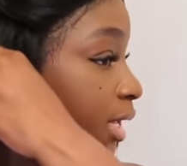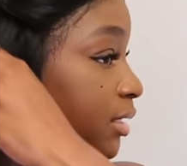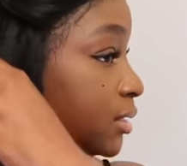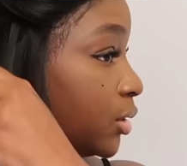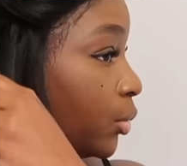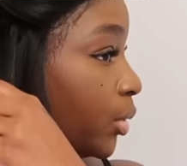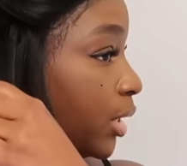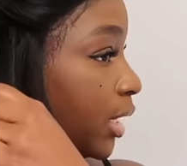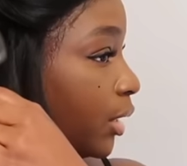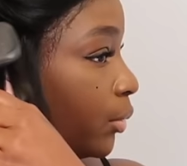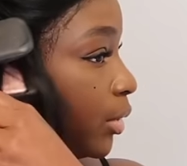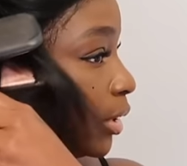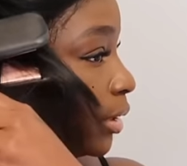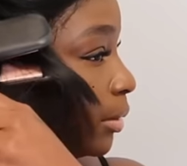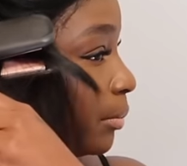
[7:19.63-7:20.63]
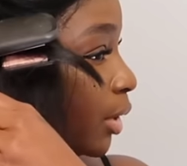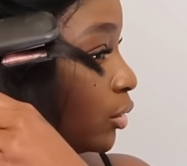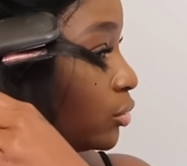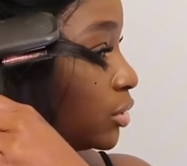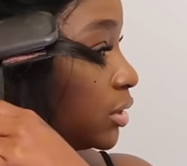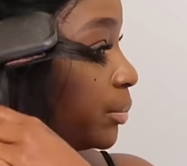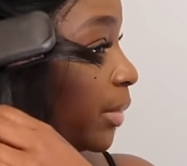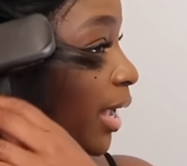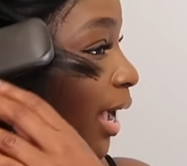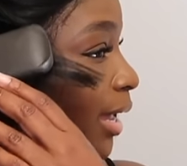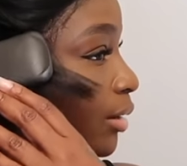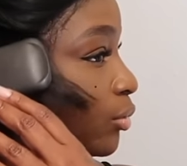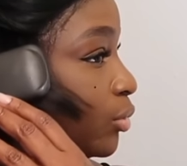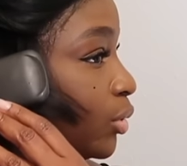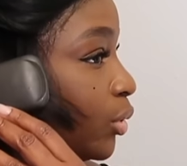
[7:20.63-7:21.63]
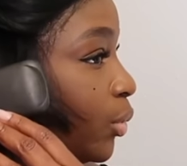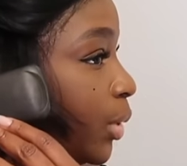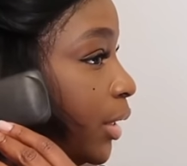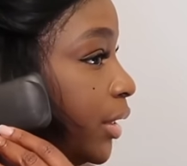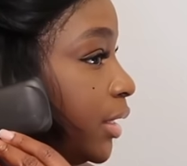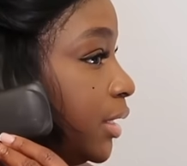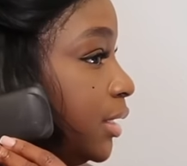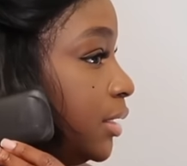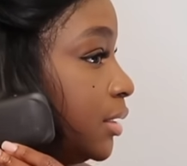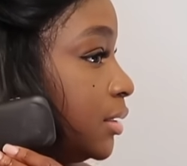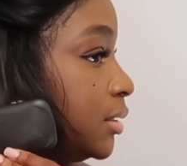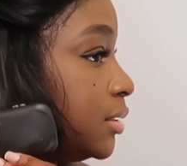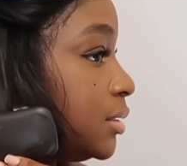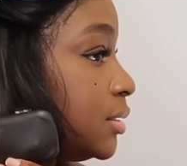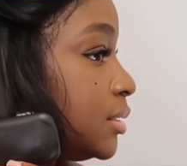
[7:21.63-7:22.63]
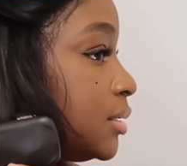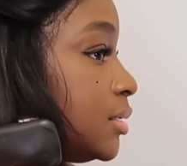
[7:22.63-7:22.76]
That's the one that I wear the most, but I don't know where it is.